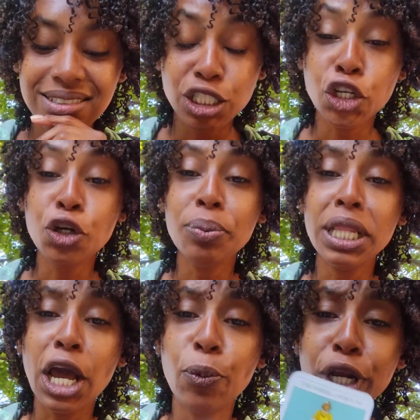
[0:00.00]
So you'd be
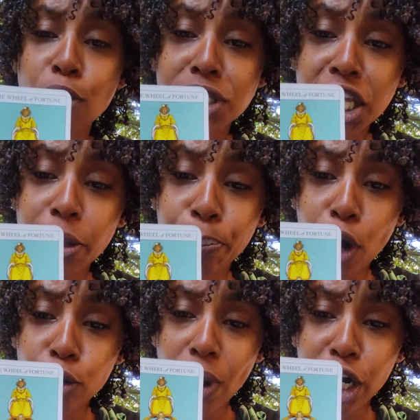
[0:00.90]
like, we don't see the
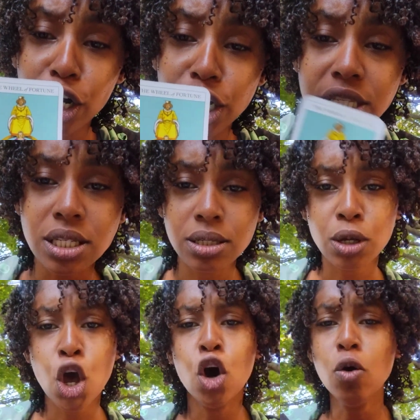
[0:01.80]
birth records.
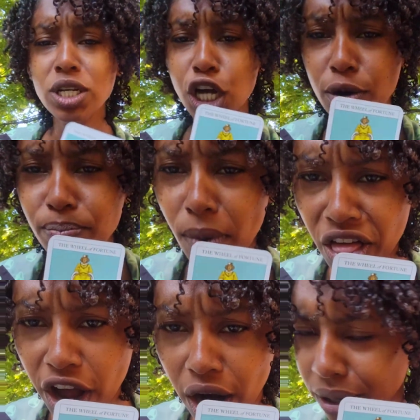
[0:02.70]
Who is her
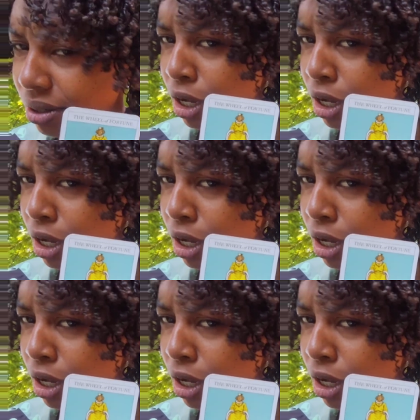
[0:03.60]
mother?